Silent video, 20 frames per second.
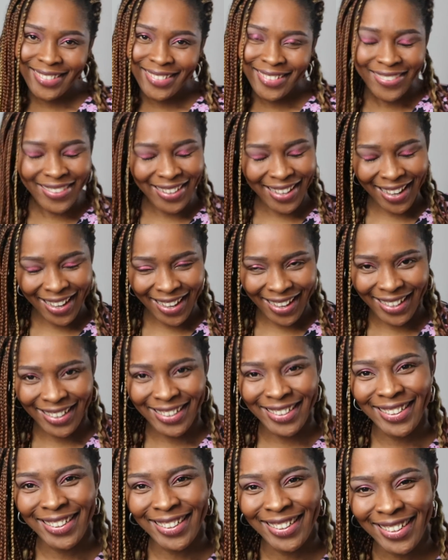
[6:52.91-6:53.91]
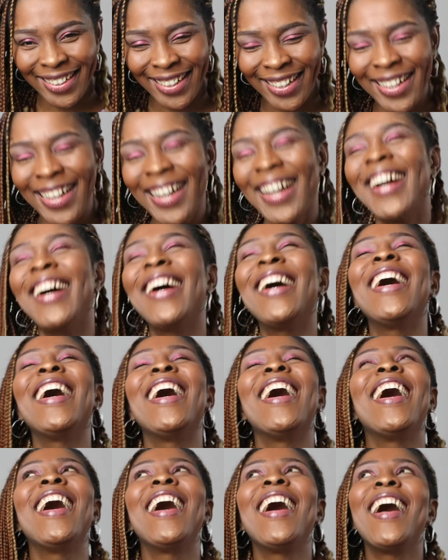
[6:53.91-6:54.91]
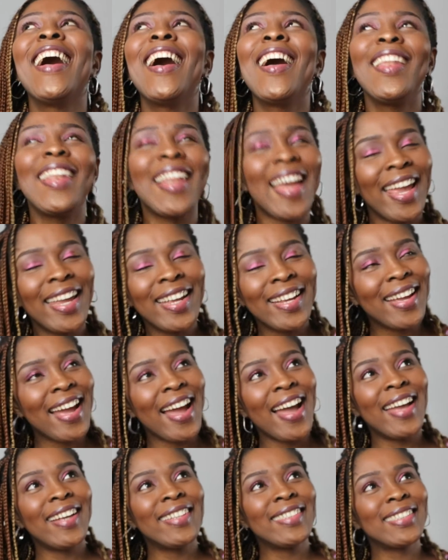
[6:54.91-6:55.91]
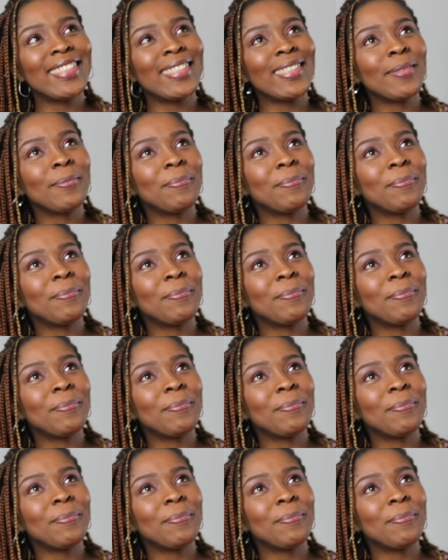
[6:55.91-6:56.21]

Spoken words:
Okay. Like, guys,